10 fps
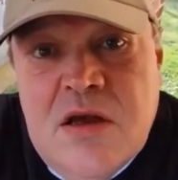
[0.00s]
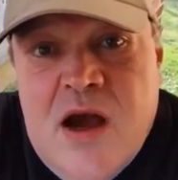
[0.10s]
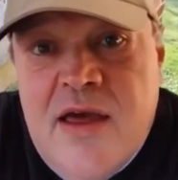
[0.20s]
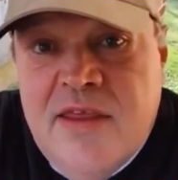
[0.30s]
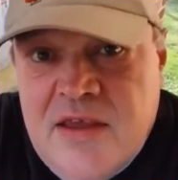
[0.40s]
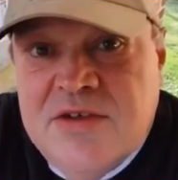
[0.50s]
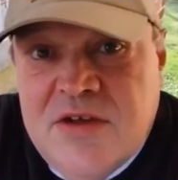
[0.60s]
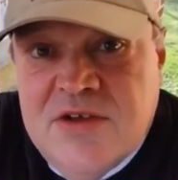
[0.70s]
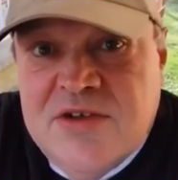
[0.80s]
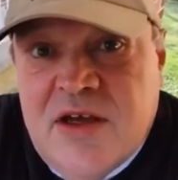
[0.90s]
I think he's
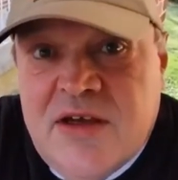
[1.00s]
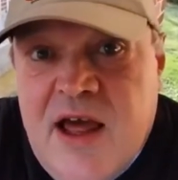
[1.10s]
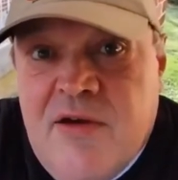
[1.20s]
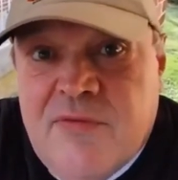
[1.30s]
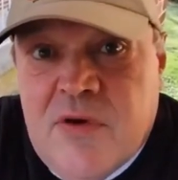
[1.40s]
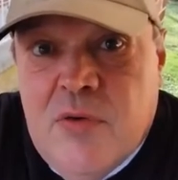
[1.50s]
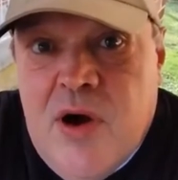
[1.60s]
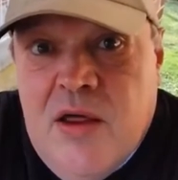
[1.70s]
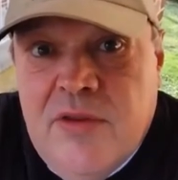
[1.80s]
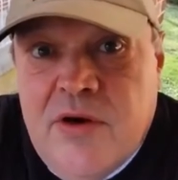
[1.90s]
gonna stick it out for a
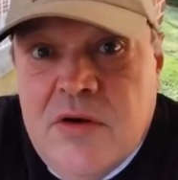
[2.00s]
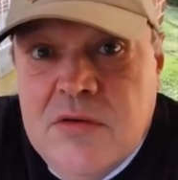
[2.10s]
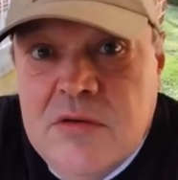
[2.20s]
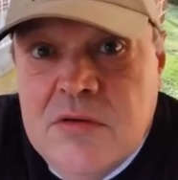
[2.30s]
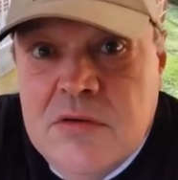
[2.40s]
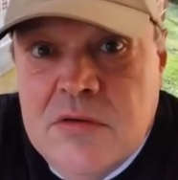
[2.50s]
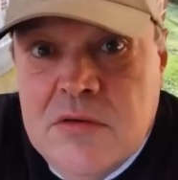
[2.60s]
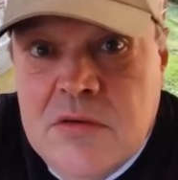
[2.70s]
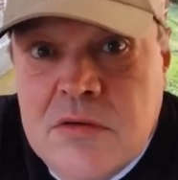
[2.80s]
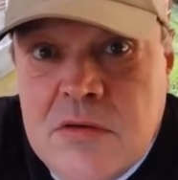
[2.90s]
while, though.
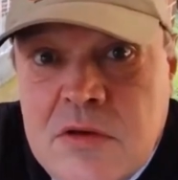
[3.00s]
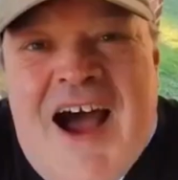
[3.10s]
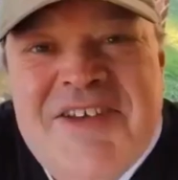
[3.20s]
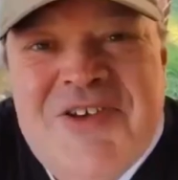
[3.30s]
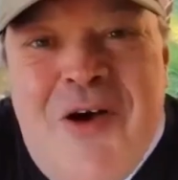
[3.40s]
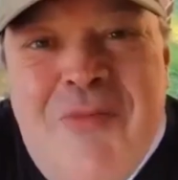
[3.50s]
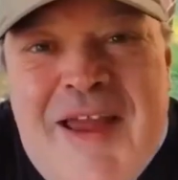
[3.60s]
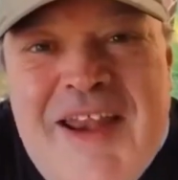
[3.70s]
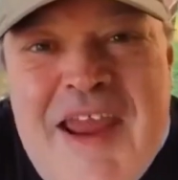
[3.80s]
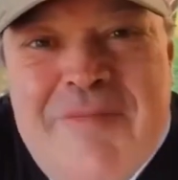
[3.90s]
I saw
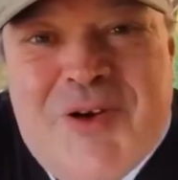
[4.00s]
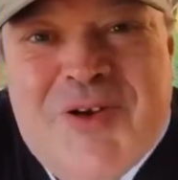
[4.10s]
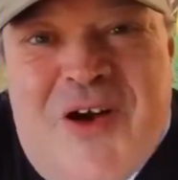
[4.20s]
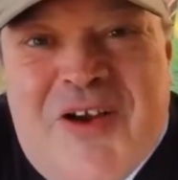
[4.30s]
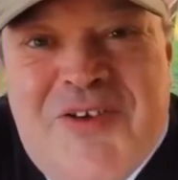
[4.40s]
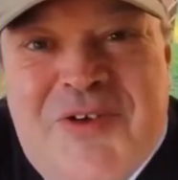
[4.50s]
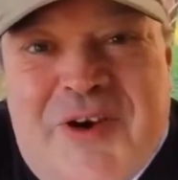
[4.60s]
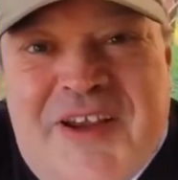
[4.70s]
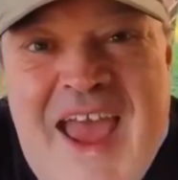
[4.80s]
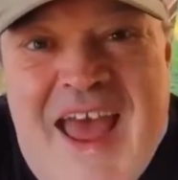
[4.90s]
my neighbor talking to
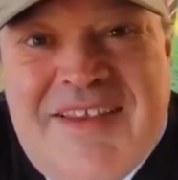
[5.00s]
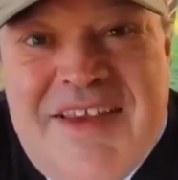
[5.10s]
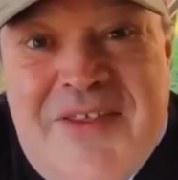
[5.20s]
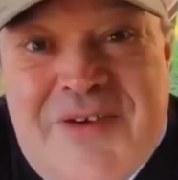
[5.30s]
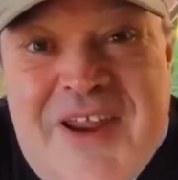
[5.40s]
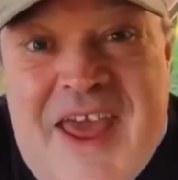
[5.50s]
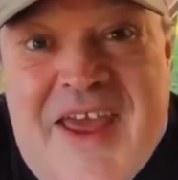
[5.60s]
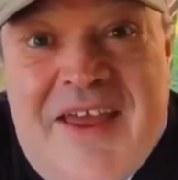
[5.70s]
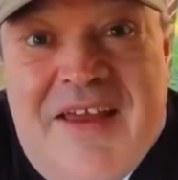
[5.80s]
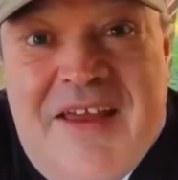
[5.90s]
her cat the other
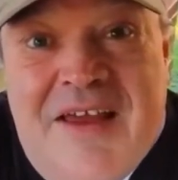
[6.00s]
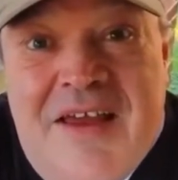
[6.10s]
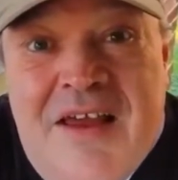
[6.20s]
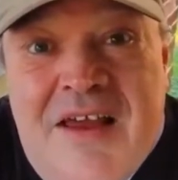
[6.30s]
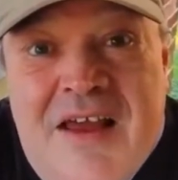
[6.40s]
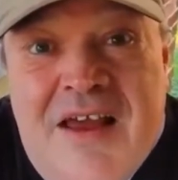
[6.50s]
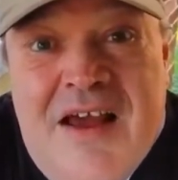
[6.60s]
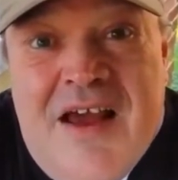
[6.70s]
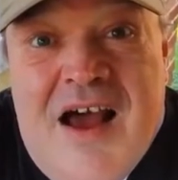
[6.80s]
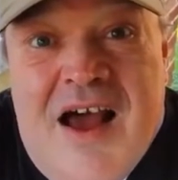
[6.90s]
day.
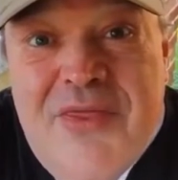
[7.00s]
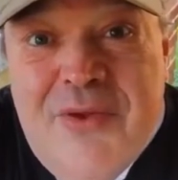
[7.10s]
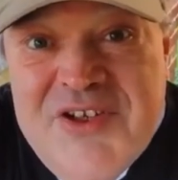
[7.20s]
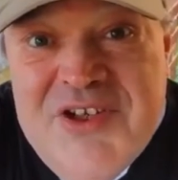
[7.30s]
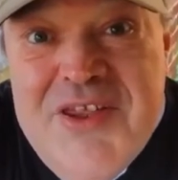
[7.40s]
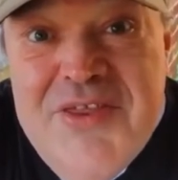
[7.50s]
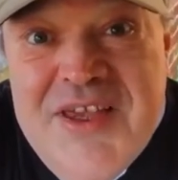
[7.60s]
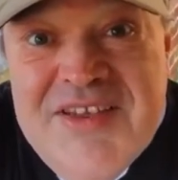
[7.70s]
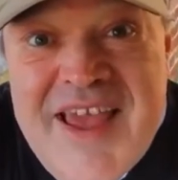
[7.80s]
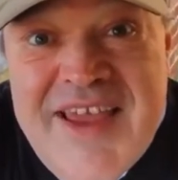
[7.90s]
I thought she
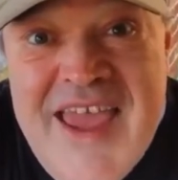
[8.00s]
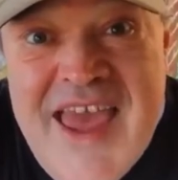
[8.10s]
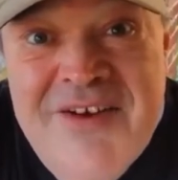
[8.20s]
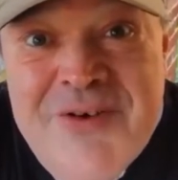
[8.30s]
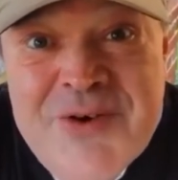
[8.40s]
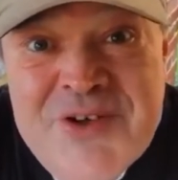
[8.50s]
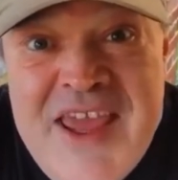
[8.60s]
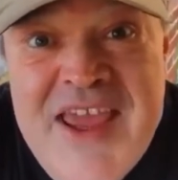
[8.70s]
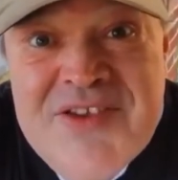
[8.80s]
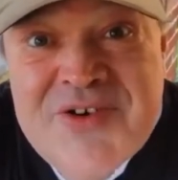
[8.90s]
thinks that cat
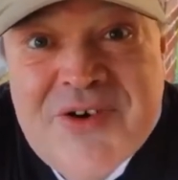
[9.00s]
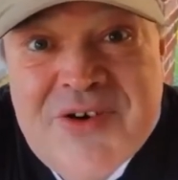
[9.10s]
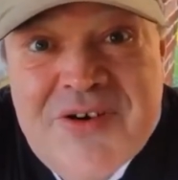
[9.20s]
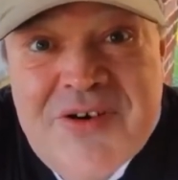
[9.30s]
understands her.